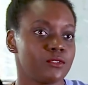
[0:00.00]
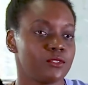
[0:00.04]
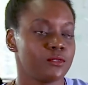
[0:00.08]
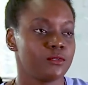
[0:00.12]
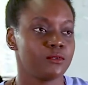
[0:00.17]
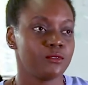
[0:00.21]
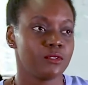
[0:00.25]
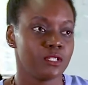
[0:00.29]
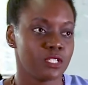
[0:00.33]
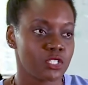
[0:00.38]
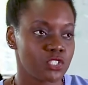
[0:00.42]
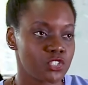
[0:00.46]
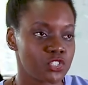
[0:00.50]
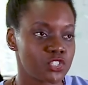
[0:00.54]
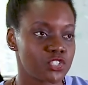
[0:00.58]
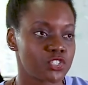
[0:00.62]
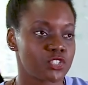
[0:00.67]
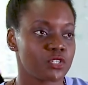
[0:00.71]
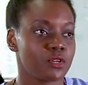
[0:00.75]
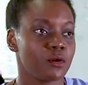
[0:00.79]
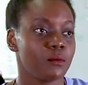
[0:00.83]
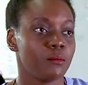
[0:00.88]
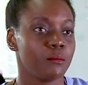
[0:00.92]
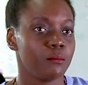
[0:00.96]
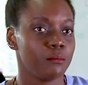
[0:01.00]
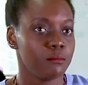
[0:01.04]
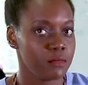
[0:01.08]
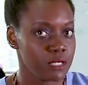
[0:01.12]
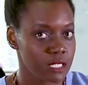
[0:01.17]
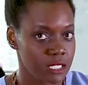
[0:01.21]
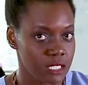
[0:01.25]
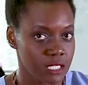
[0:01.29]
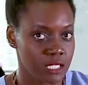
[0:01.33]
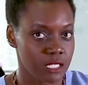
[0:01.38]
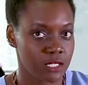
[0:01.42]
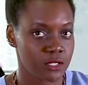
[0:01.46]
to reach
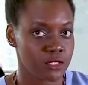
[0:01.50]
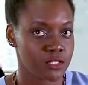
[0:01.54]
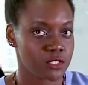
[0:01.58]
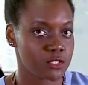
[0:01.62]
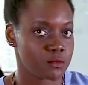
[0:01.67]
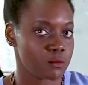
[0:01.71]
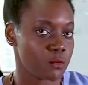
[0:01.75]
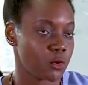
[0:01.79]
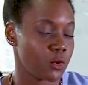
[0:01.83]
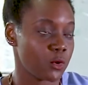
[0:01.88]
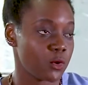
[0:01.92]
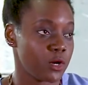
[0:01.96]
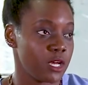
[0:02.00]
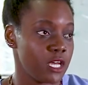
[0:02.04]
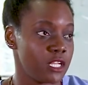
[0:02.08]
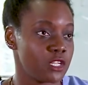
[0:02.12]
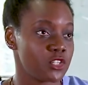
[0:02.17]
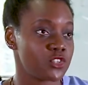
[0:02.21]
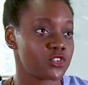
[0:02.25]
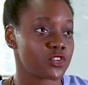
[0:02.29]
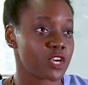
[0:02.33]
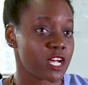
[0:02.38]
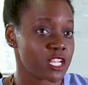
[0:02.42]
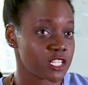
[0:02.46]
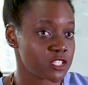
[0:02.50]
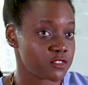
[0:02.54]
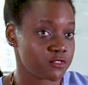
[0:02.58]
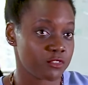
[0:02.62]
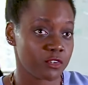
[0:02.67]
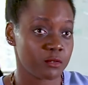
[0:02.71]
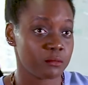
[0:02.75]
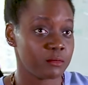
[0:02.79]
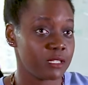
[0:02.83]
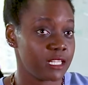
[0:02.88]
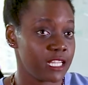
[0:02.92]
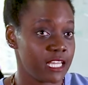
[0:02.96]
millions more and
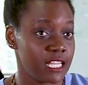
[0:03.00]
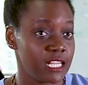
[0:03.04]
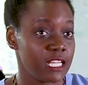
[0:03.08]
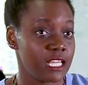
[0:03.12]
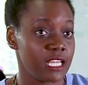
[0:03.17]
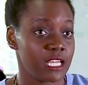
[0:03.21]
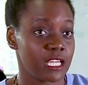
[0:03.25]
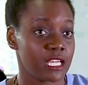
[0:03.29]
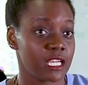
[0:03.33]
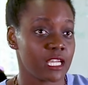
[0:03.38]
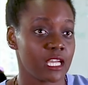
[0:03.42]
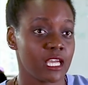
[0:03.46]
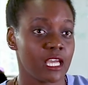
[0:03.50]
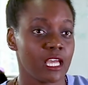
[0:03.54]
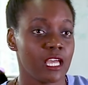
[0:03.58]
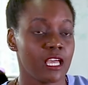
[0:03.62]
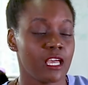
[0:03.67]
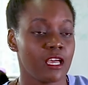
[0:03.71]
transform learning